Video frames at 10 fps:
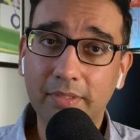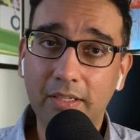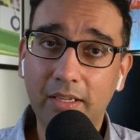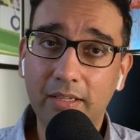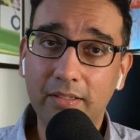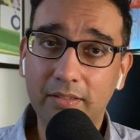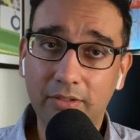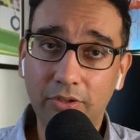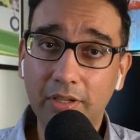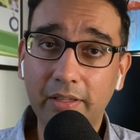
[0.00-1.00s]
Uh, the
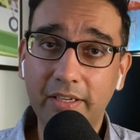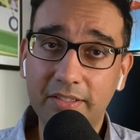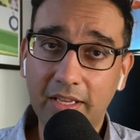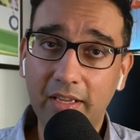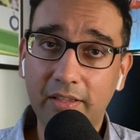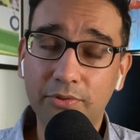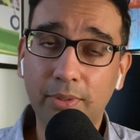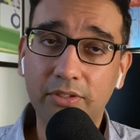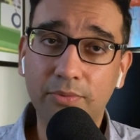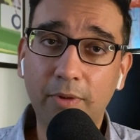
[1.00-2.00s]
utility scale as
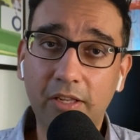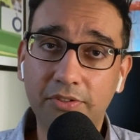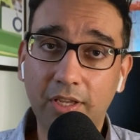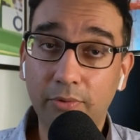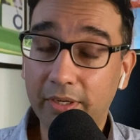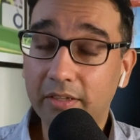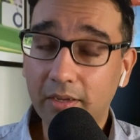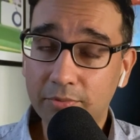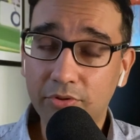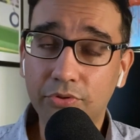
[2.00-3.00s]
well as small scale when it
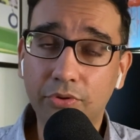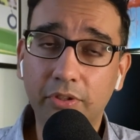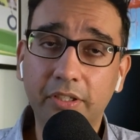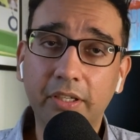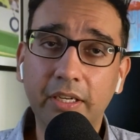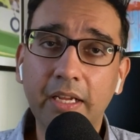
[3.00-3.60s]
comes to solar.